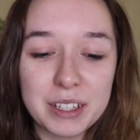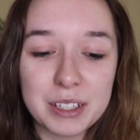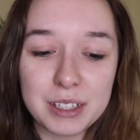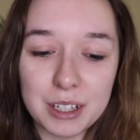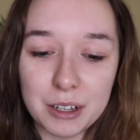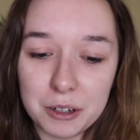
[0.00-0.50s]

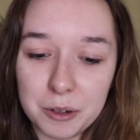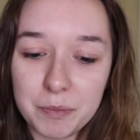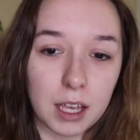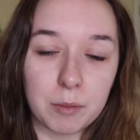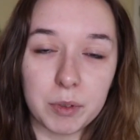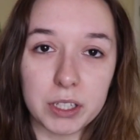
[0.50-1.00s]
So,
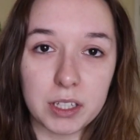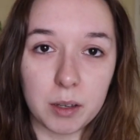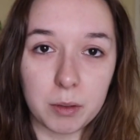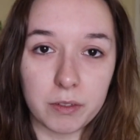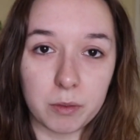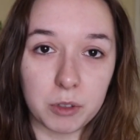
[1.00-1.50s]
and please tell
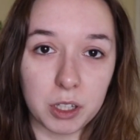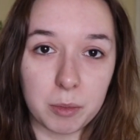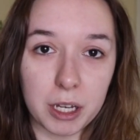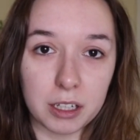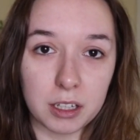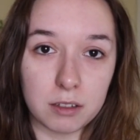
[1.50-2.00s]
me if I'm really
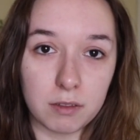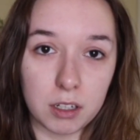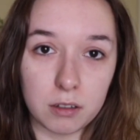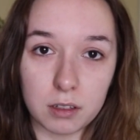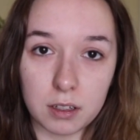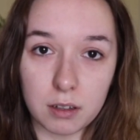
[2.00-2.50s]
bad at these
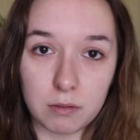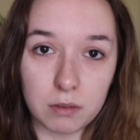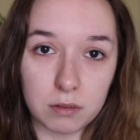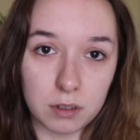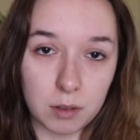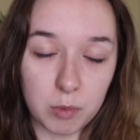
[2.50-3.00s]
videos because I
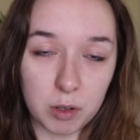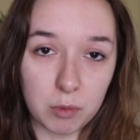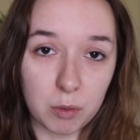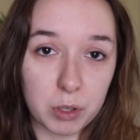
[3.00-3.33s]
won't do them anymore,